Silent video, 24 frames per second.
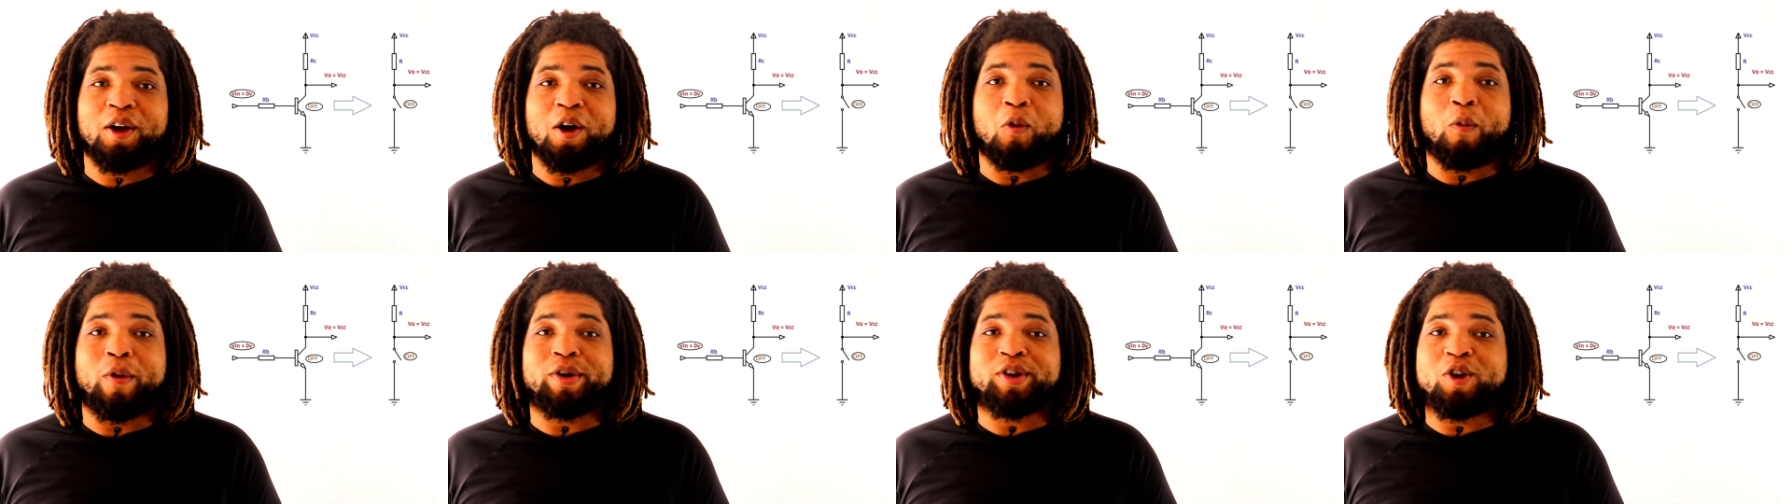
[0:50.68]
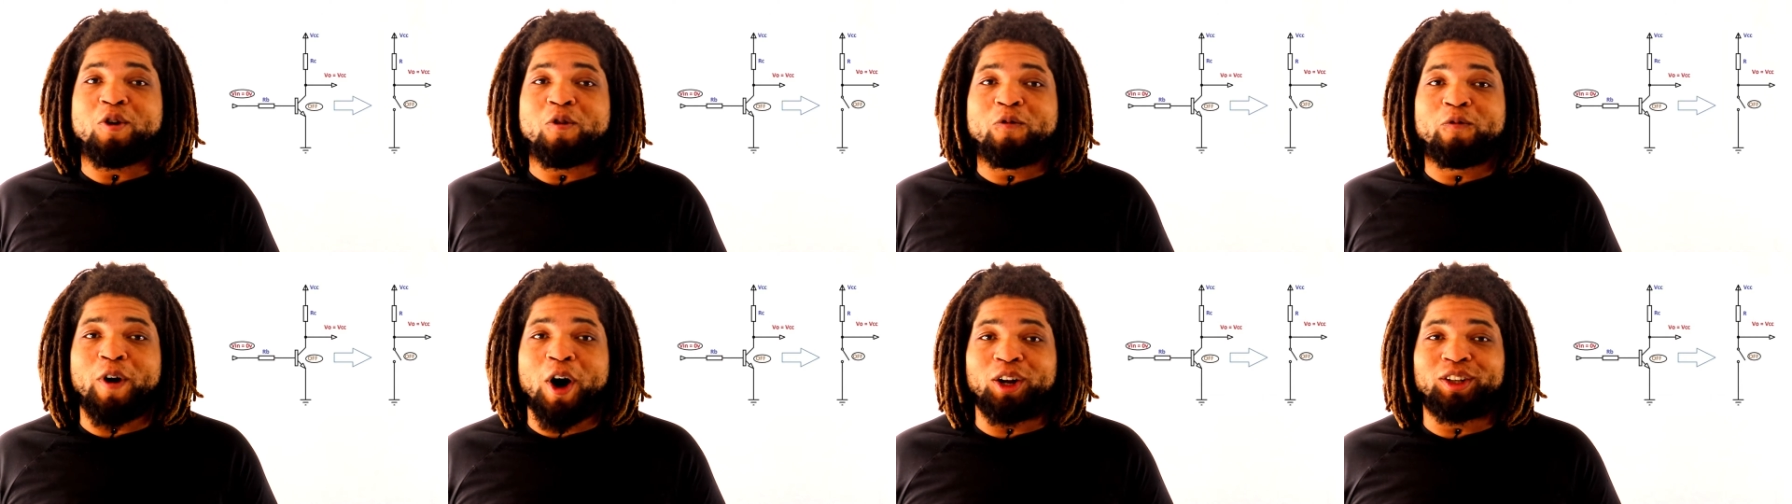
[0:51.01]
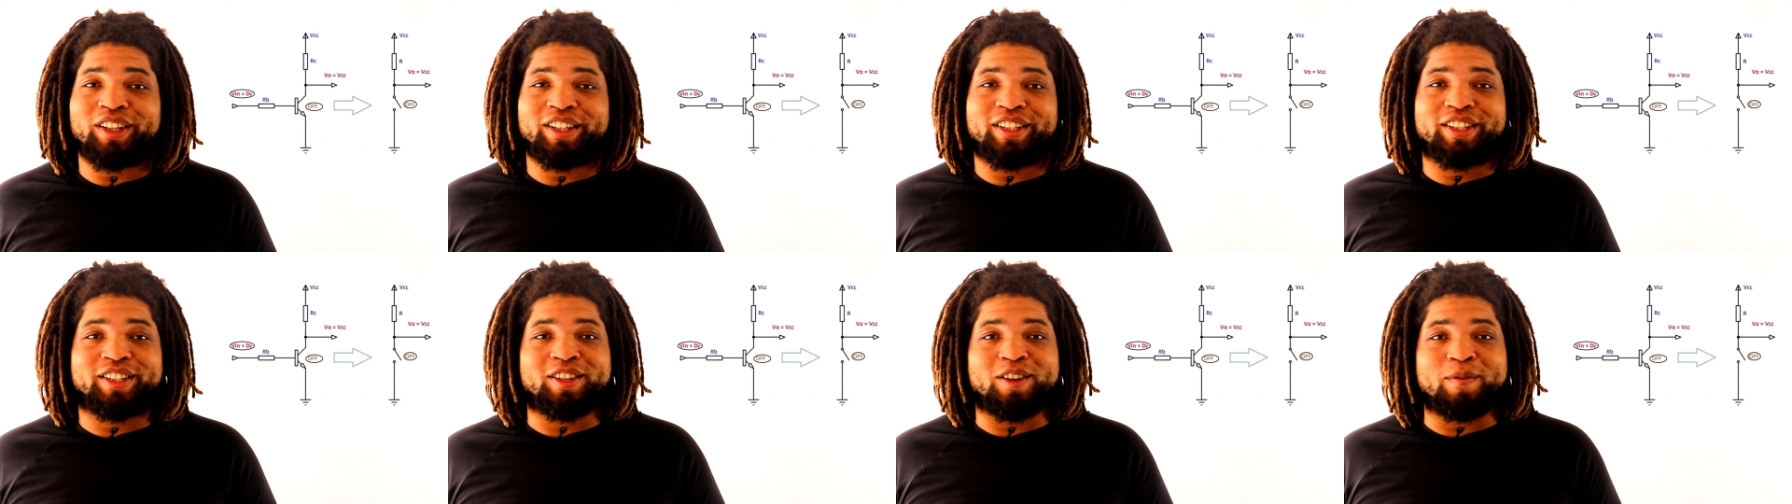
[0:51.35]
When no
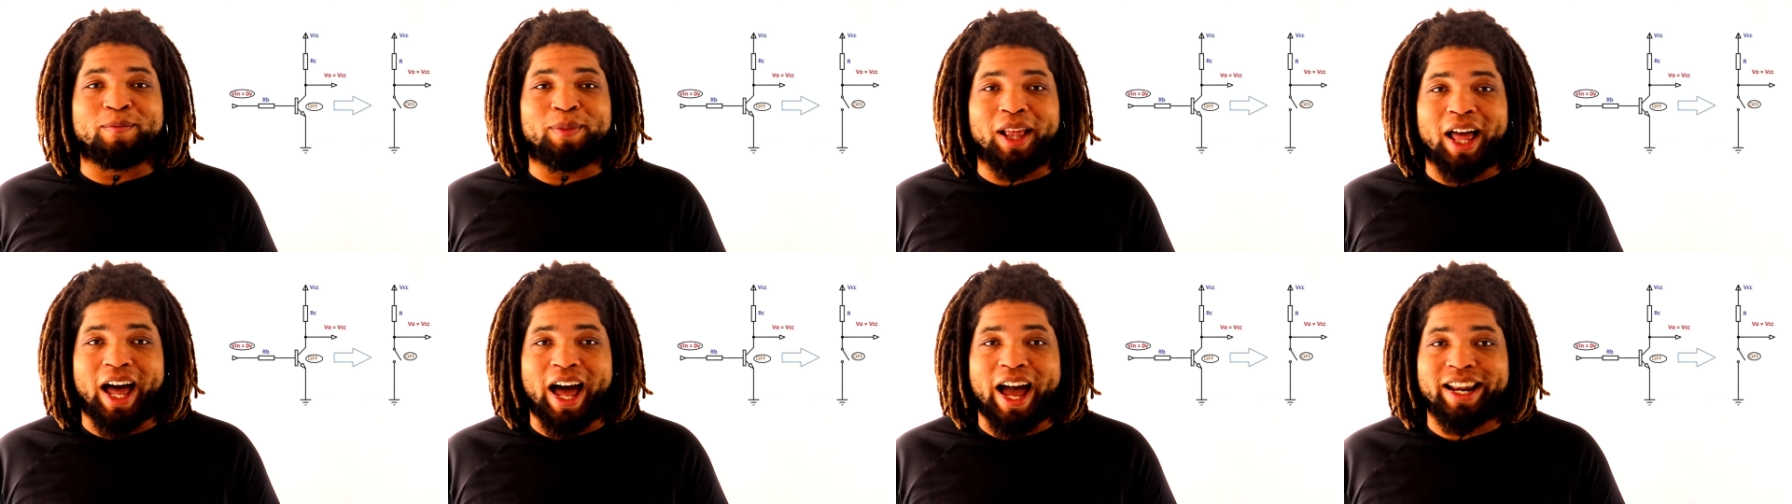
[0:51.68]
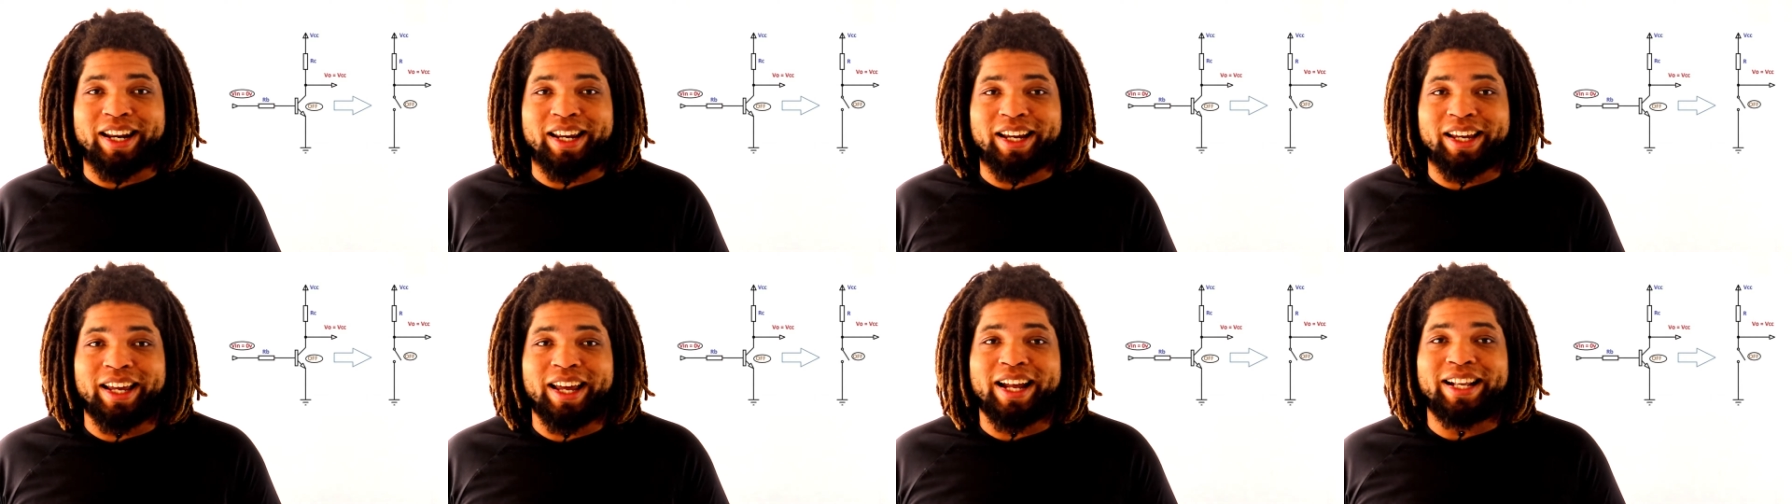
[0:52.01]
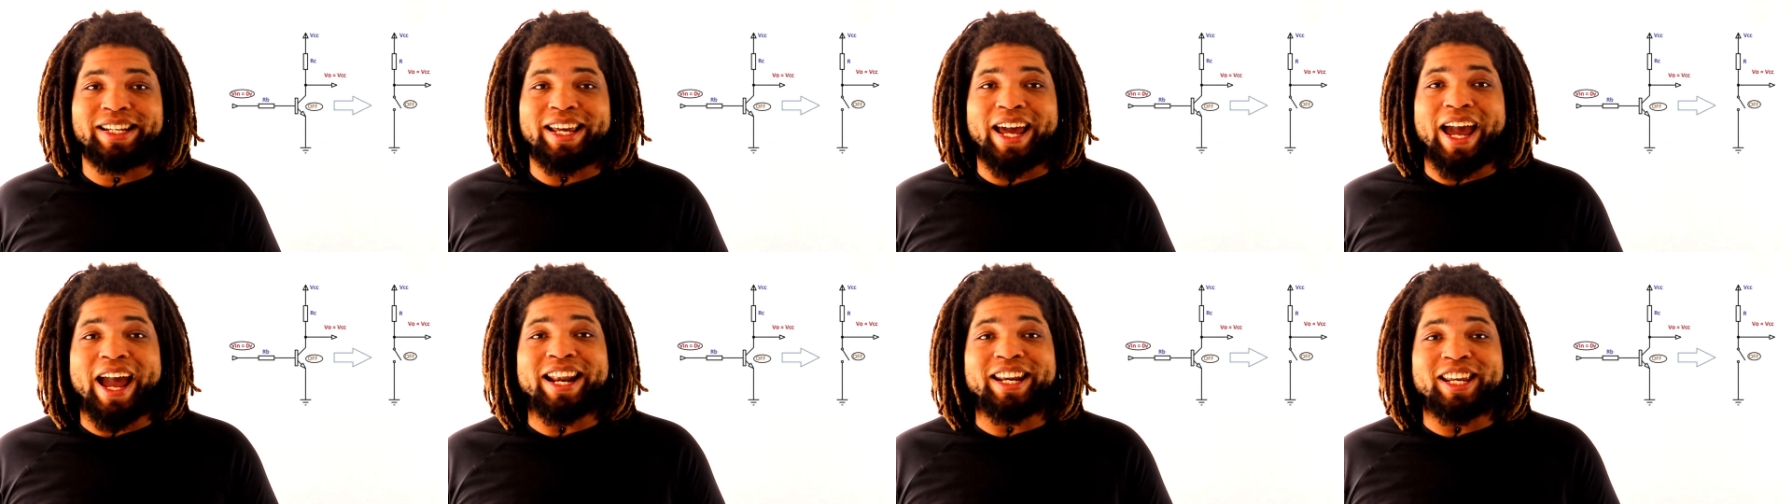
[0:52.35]
voltage is applied
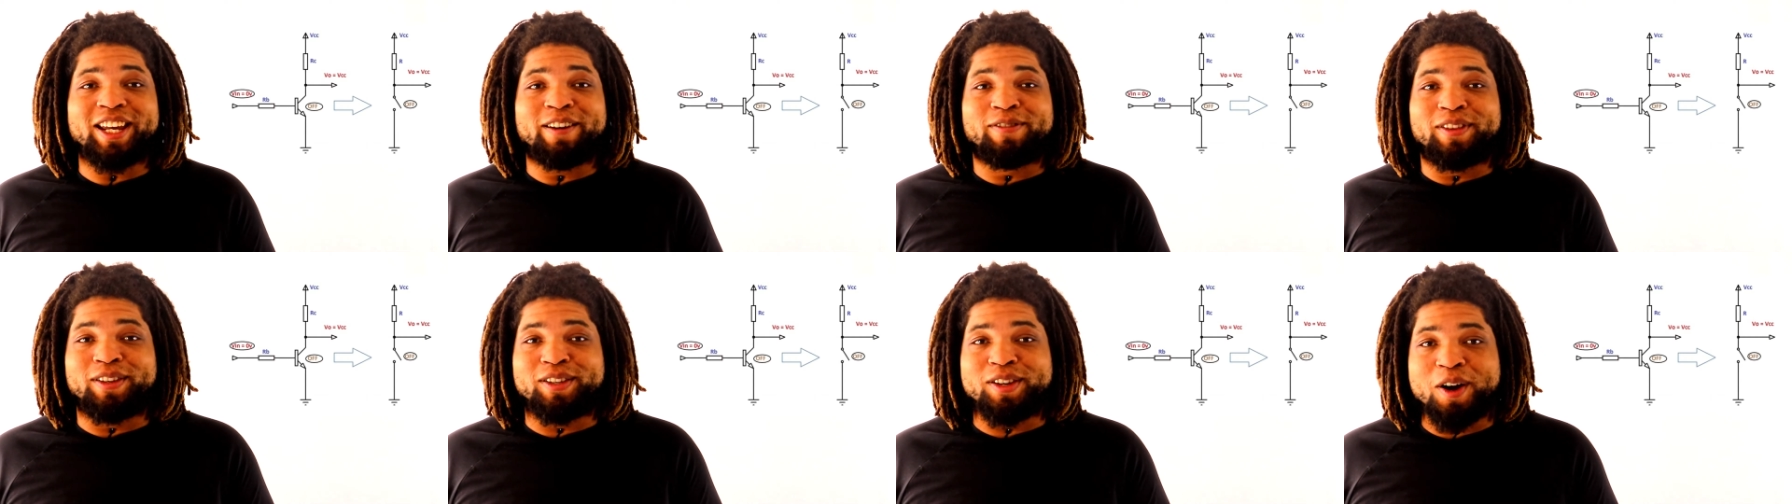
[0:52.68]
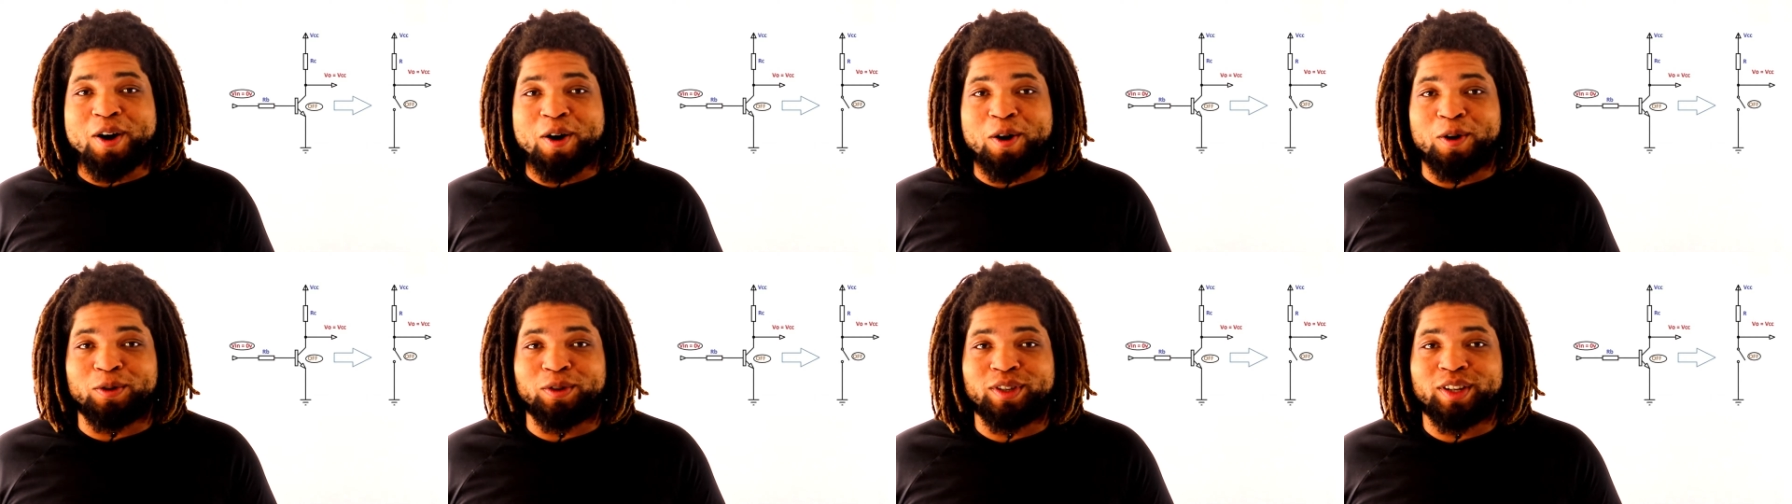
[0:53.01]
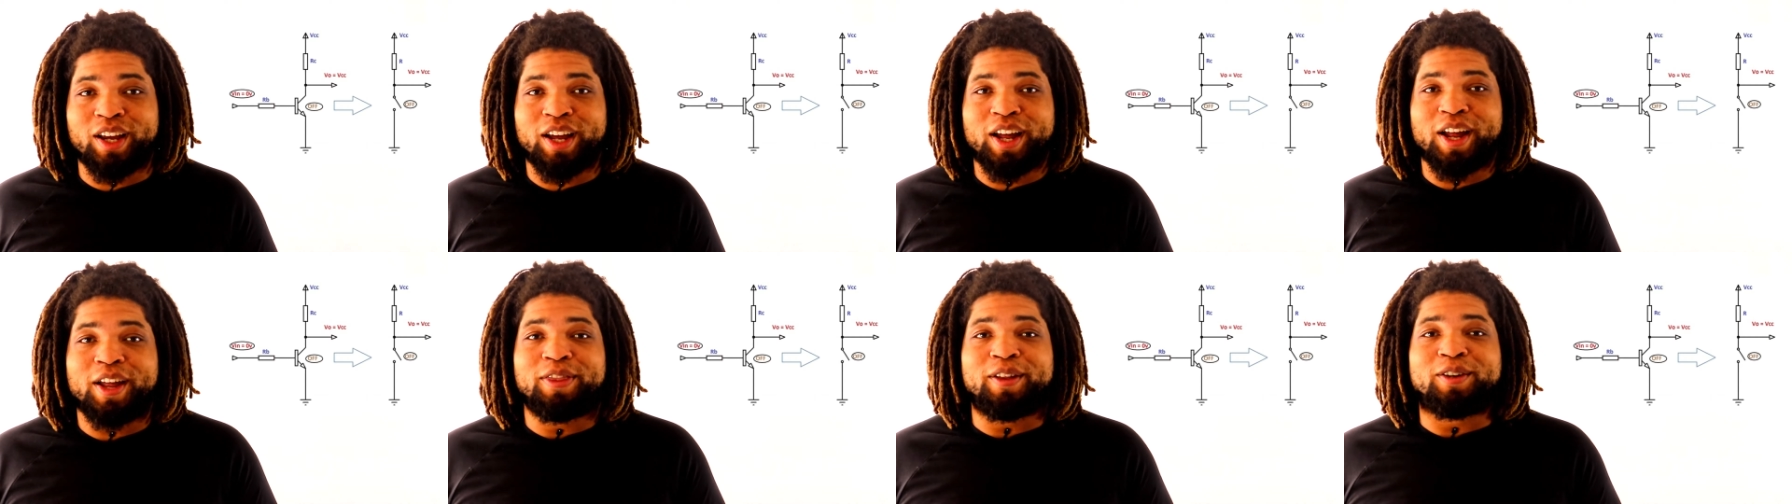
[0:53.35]
to any of the nodes,